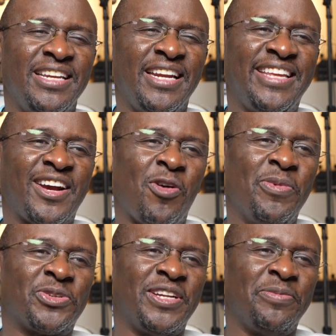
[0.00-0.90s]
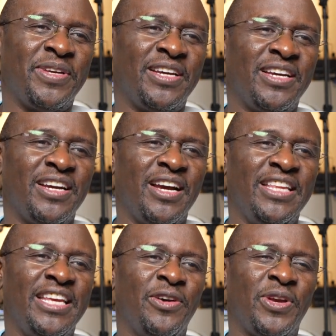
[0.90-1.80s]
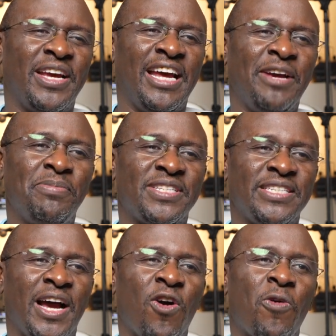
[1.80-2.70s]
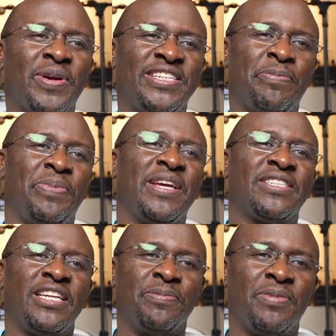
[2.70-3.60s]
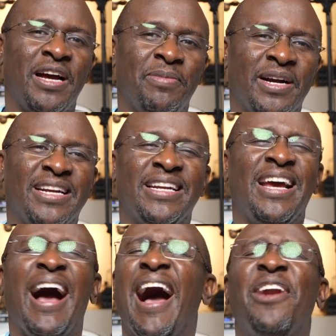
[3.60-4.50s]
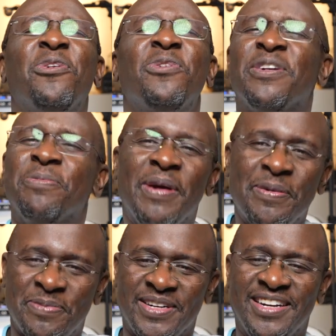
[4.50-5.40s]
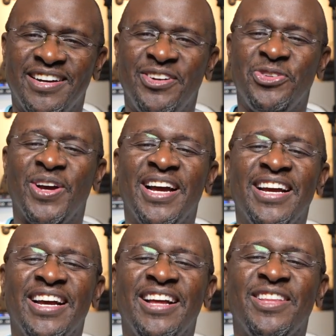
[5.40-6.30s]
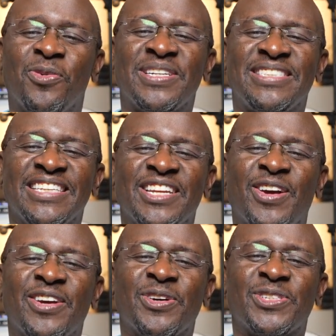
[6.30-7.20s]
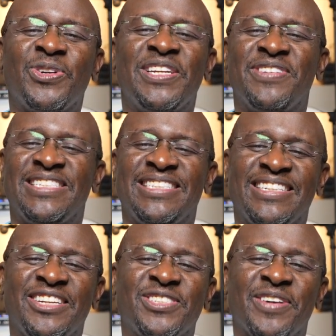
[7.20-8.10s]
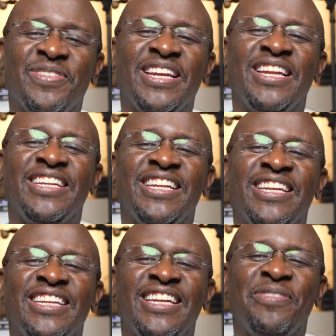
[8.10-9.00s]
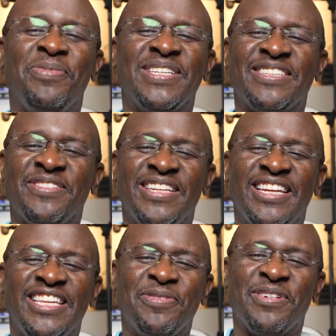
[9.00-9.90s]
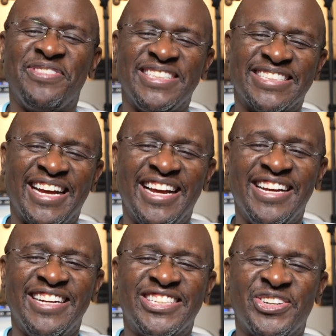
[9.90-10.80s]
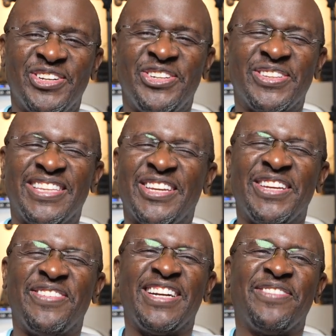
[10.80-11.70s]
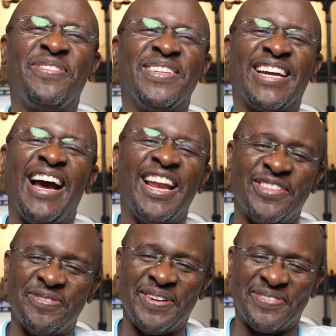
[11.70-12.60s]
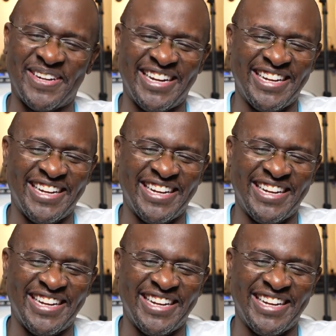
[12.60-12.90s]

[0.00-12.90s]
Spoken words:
niandikia comment uniambie, enyeo kienda embassy au kupatia pink slip, ama green, I don't remember. Unajua, the worst thing niko so devastated kusabu nili nyimo visa. So, do you think you even remember the color of the paper?